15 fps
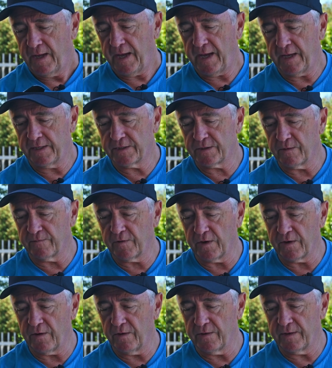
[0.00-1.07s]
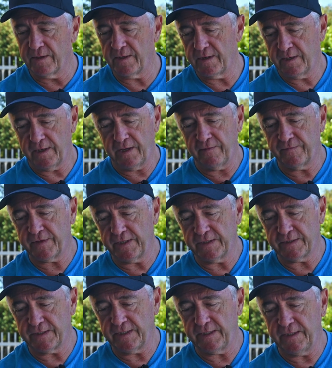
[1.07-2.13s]
and so I've got it on the
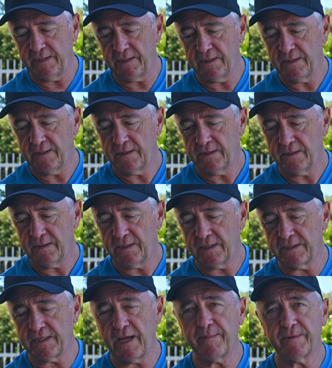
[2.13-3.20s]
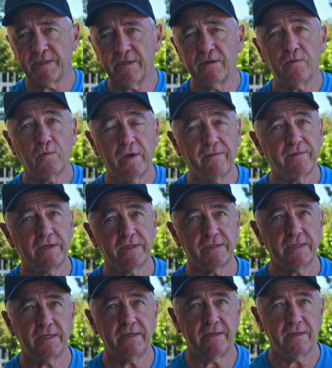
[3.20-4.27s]
FTZ adapter, or
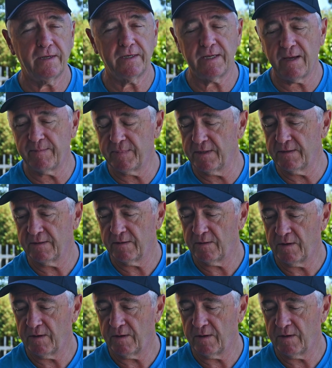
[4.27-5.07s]
FTZ adapter,